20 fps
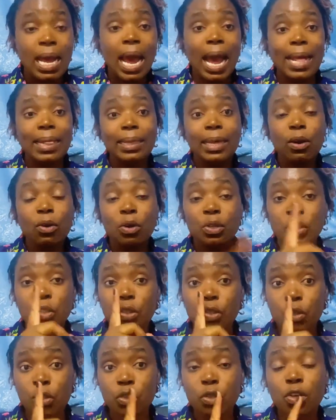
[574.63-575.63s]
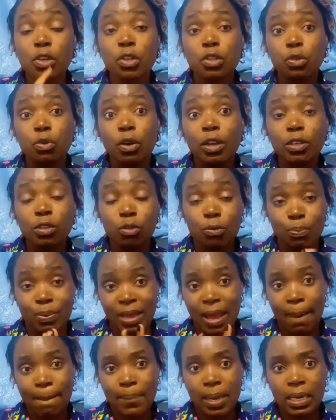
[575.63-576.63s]
and the constitution is going to
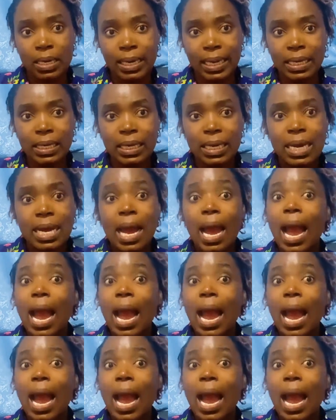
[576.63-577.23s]
be amended